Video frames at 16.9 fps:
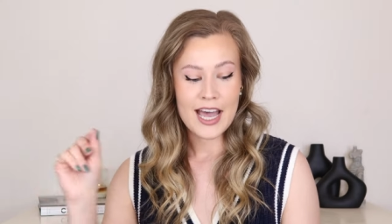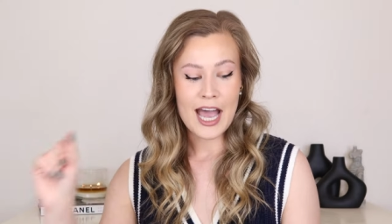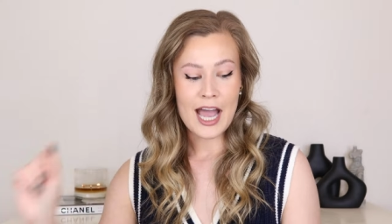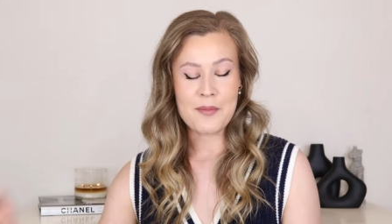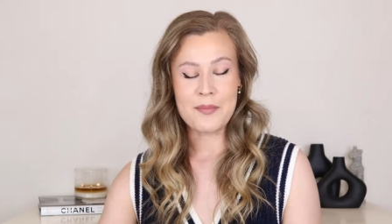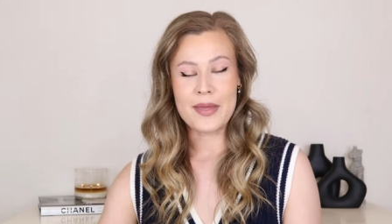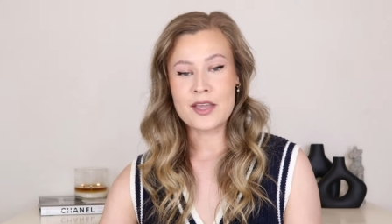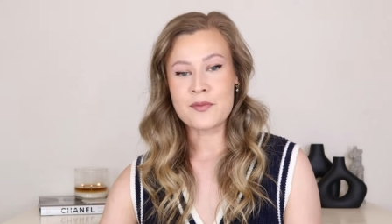
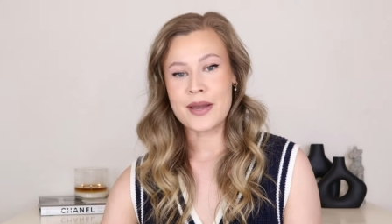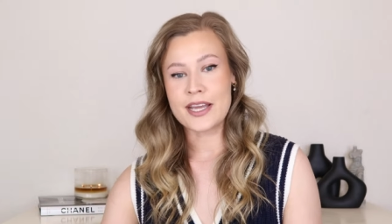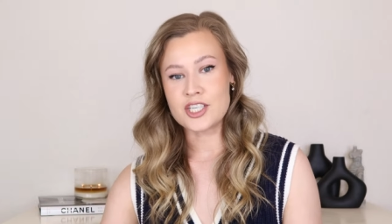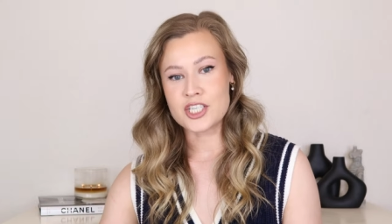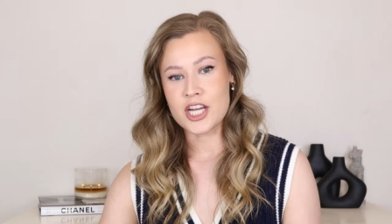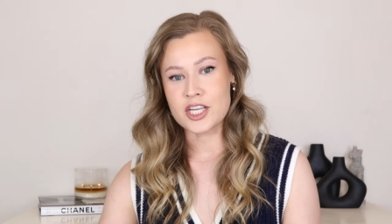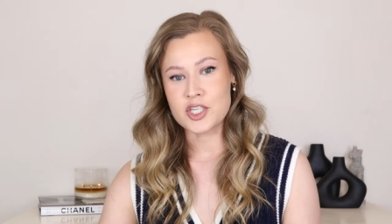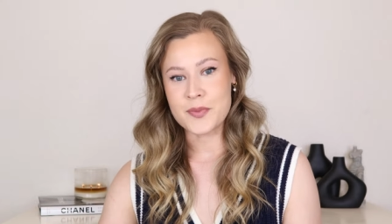I make my
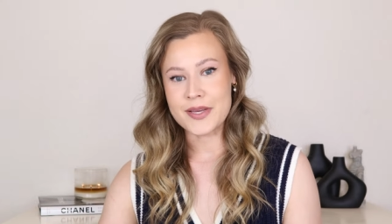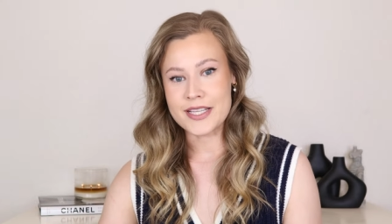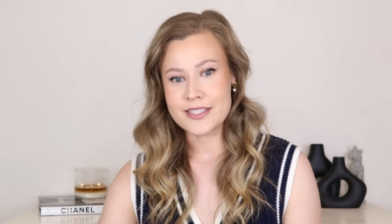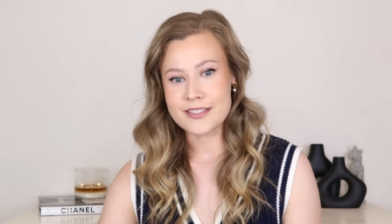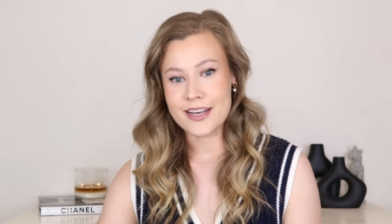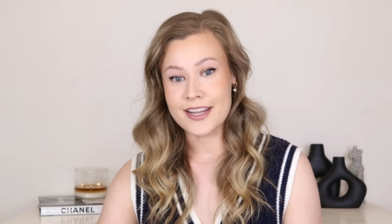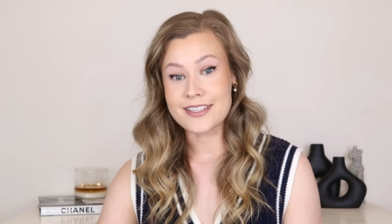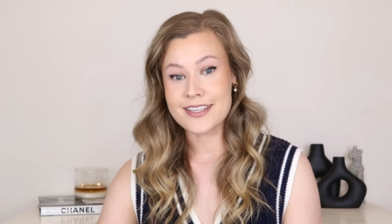
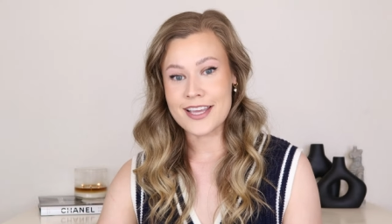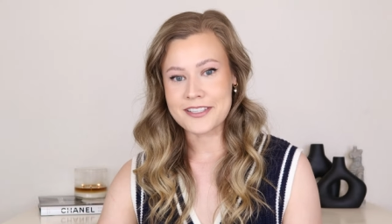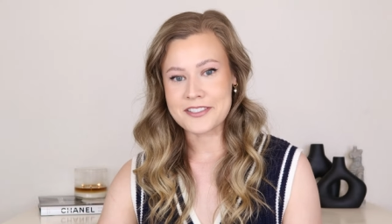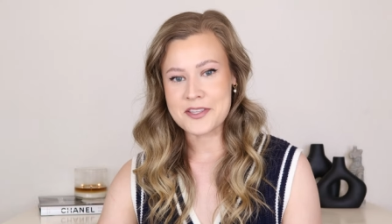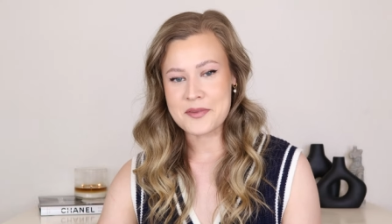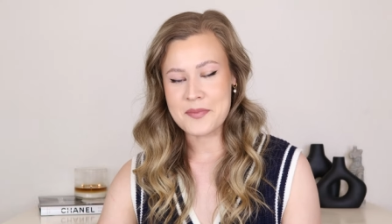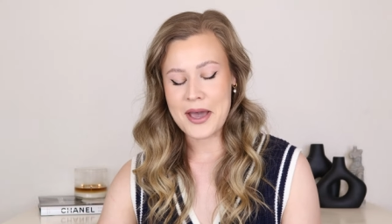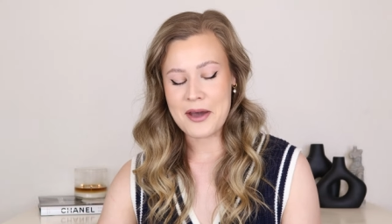judgments and I
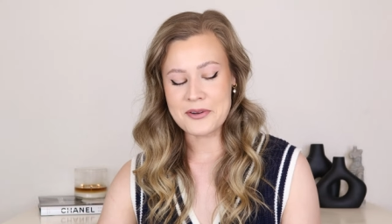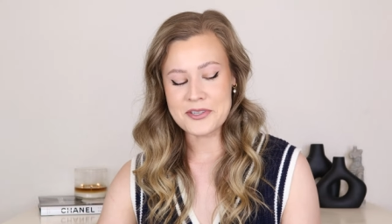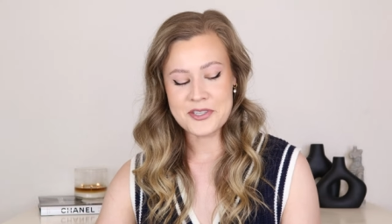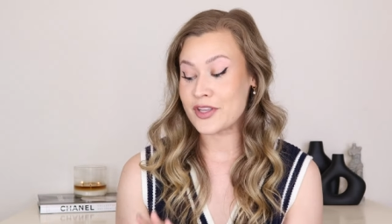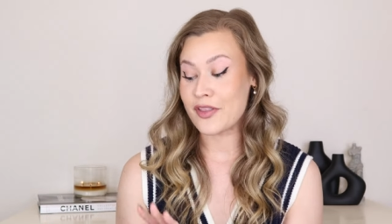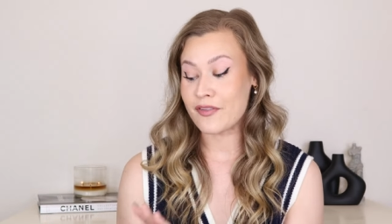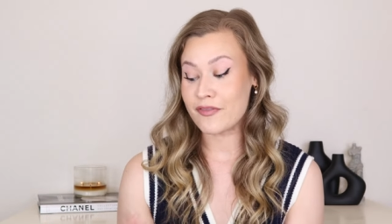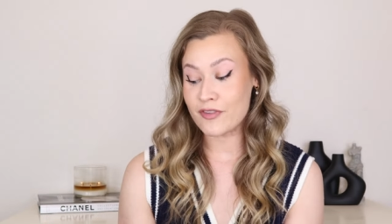test them out.
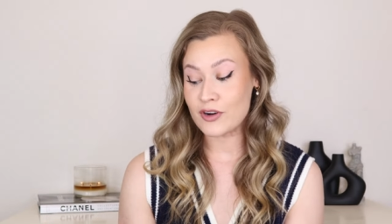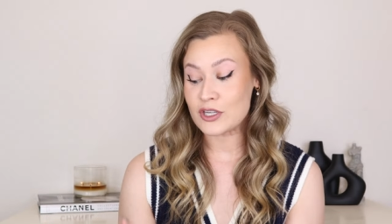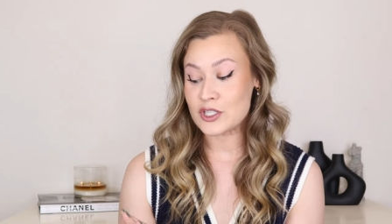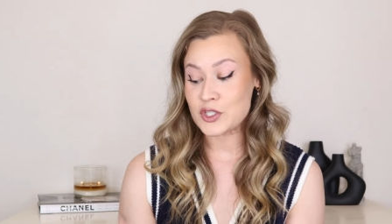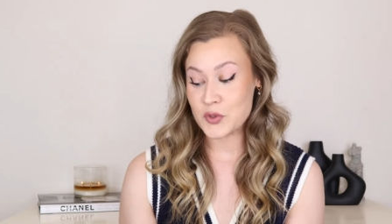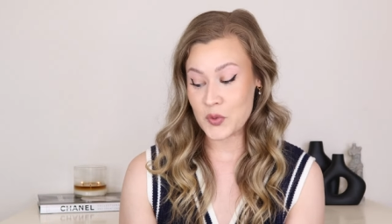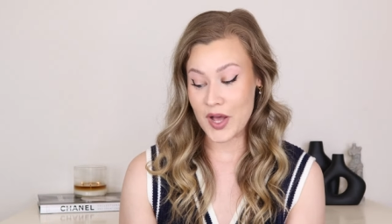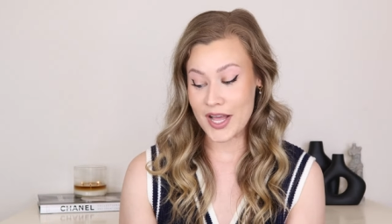So the
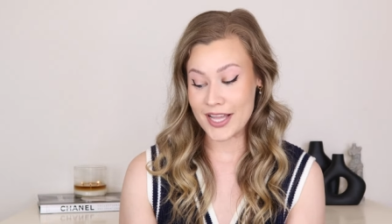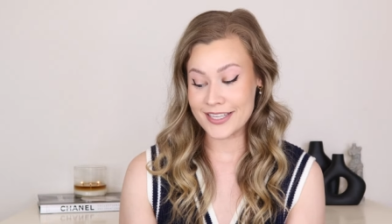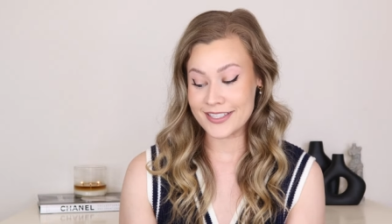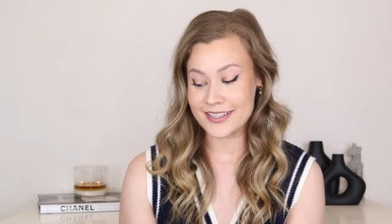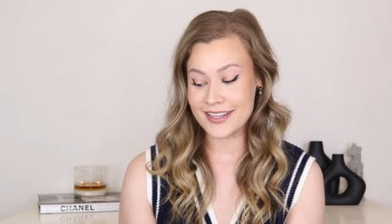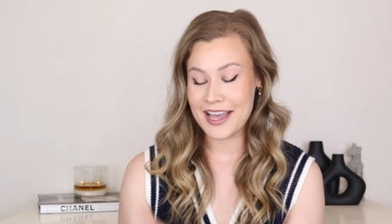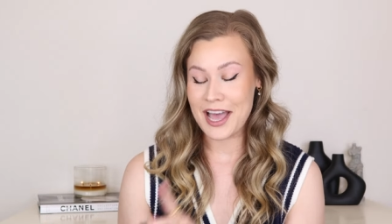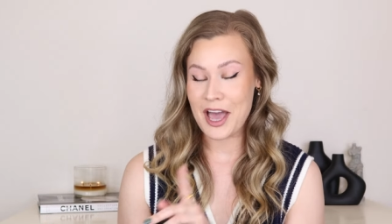first
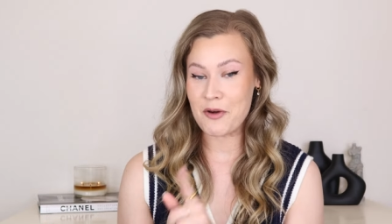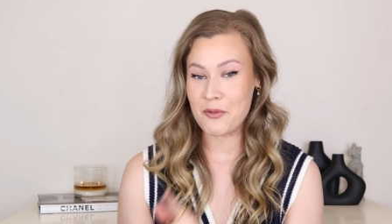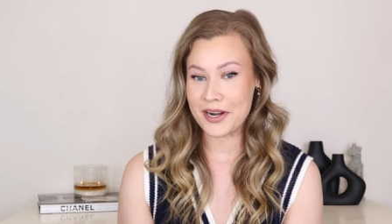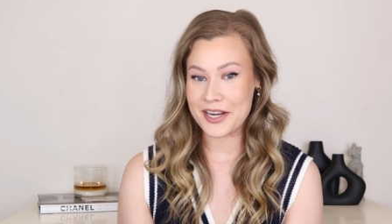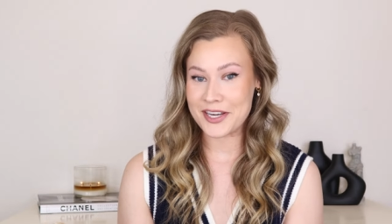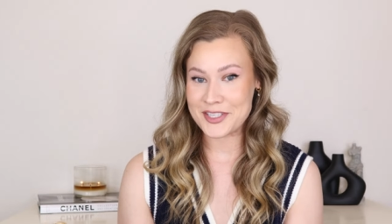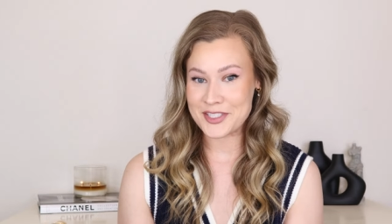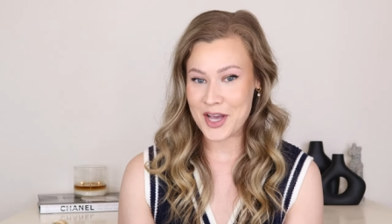one I
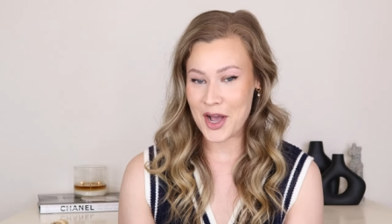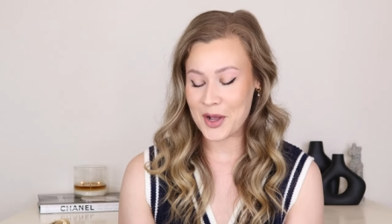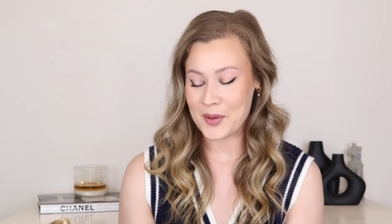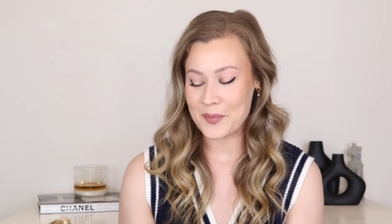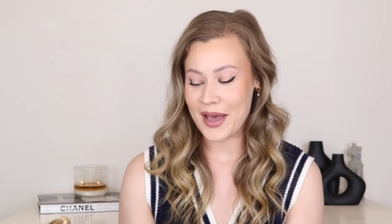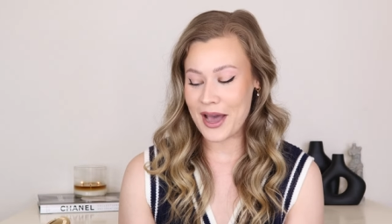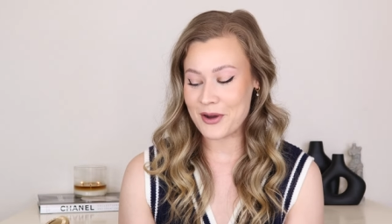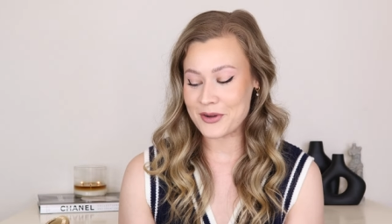wanted to talk
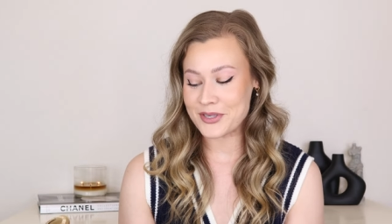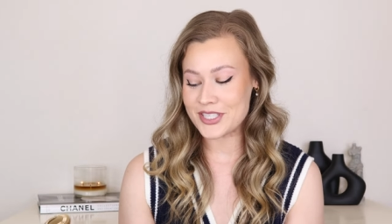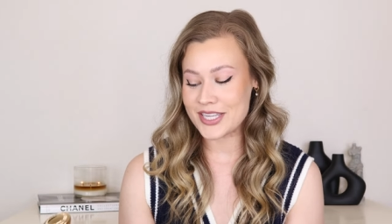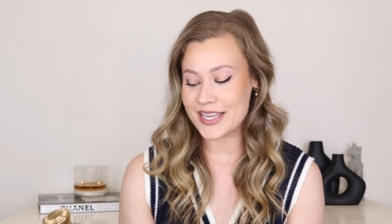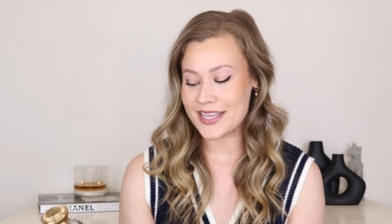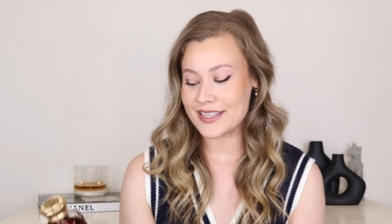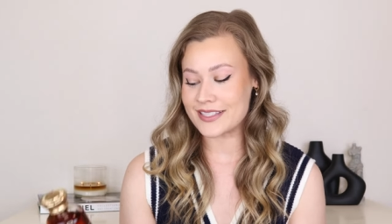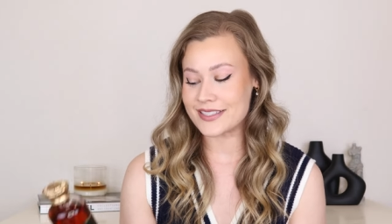about
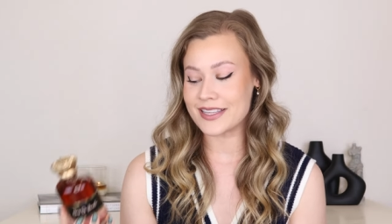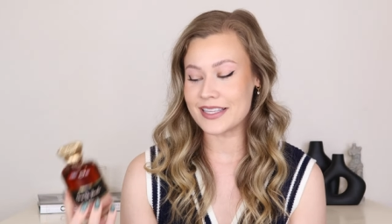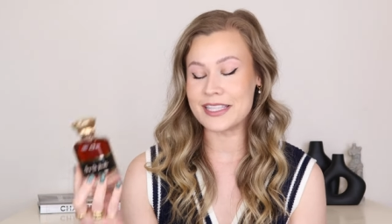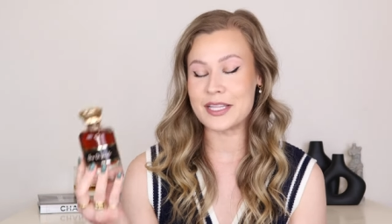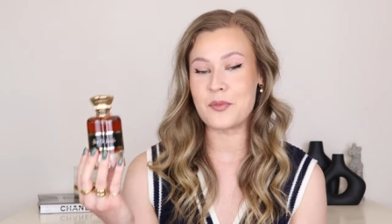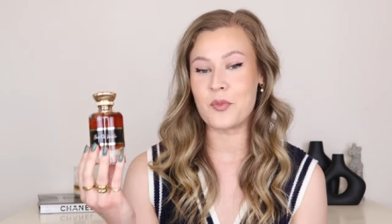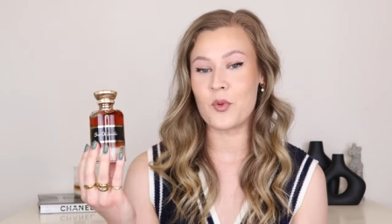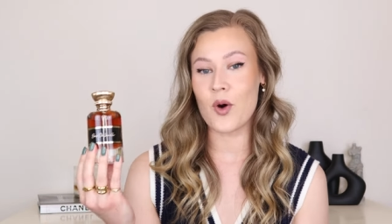is
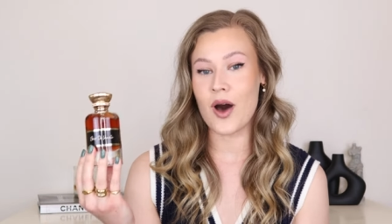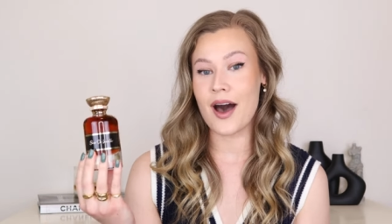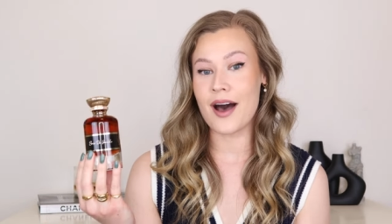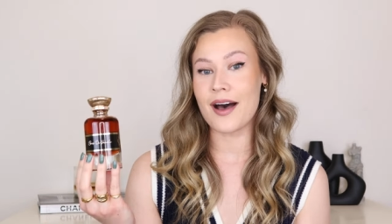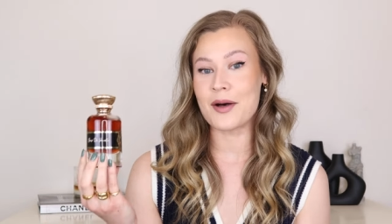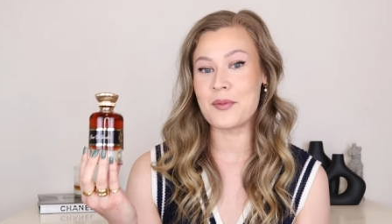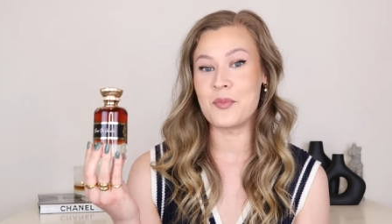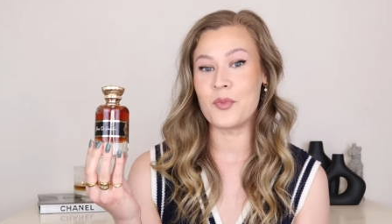Le
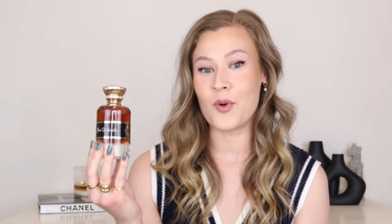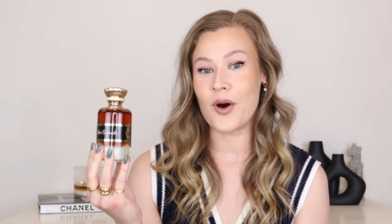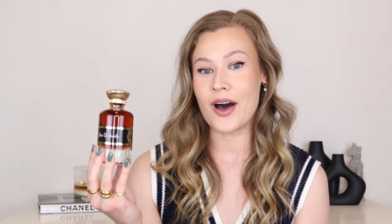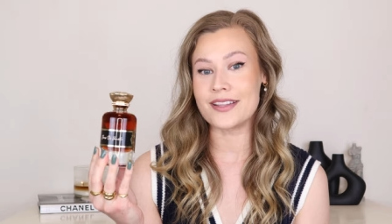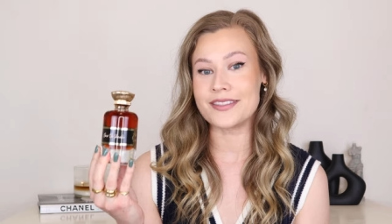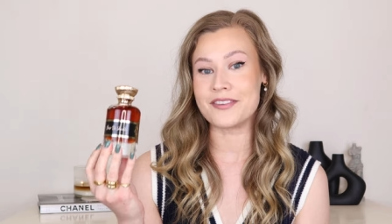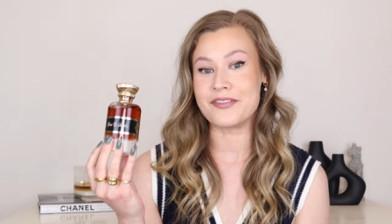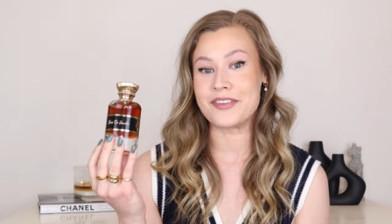Bois
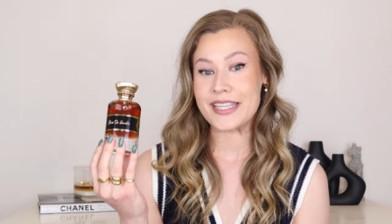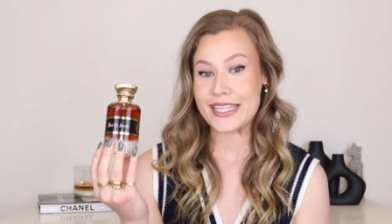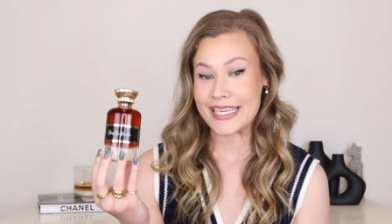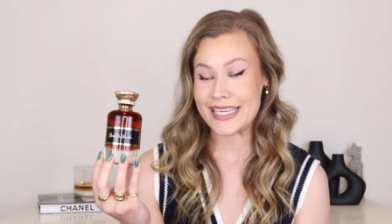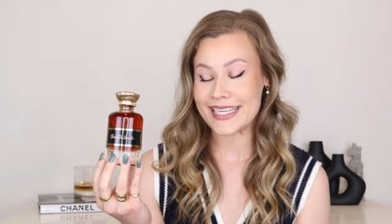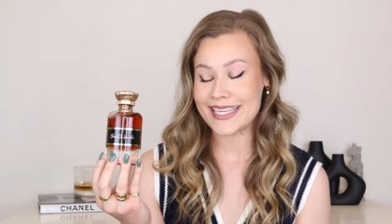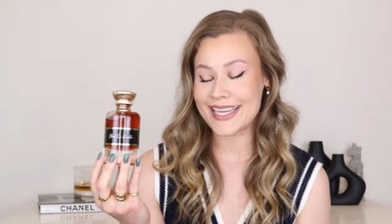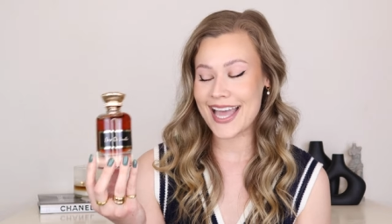Bois de
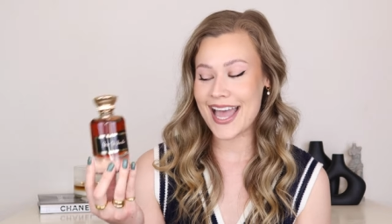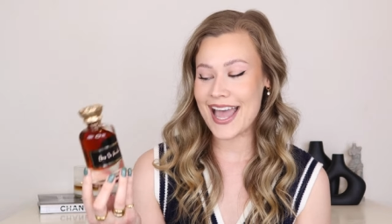Vanille.